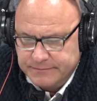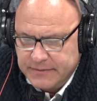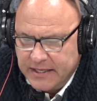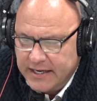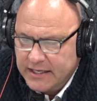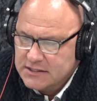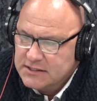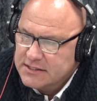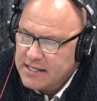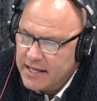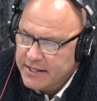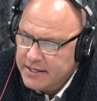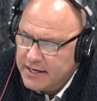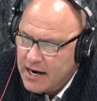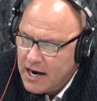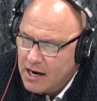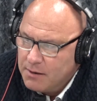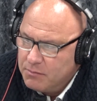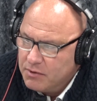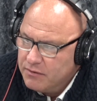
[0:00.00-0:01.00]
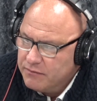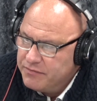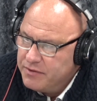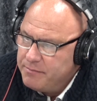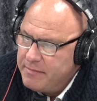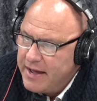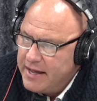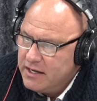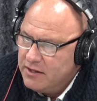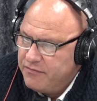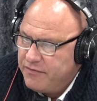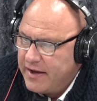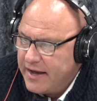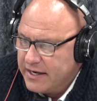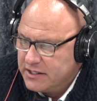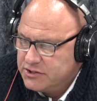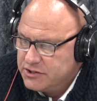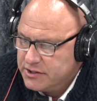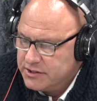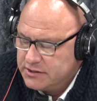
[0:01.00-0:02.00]
an extended arm of the
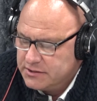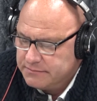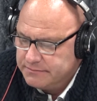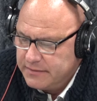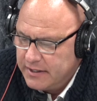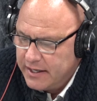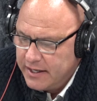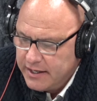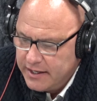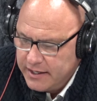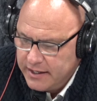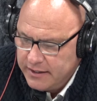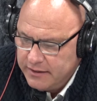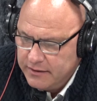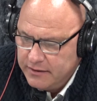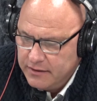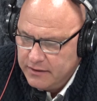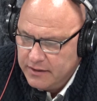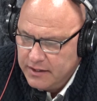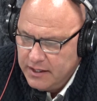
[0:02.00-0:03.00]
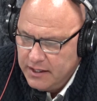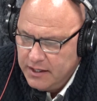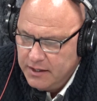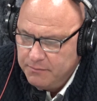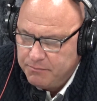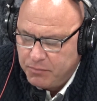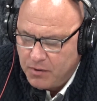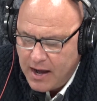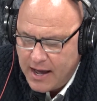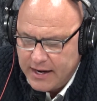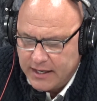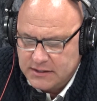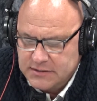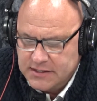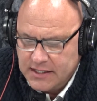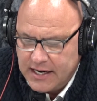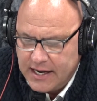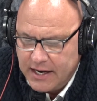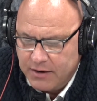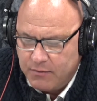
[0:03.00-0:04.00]
manufacturers, and the products
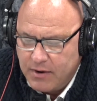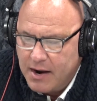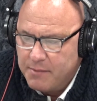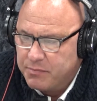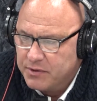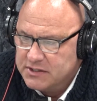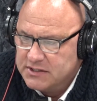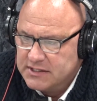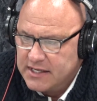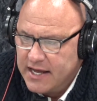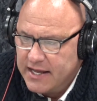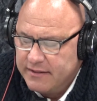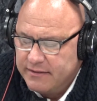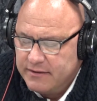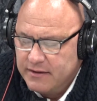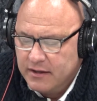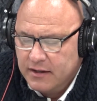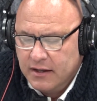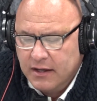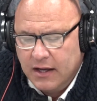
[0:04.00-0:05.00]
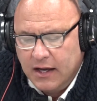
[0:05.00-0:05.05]
that I represent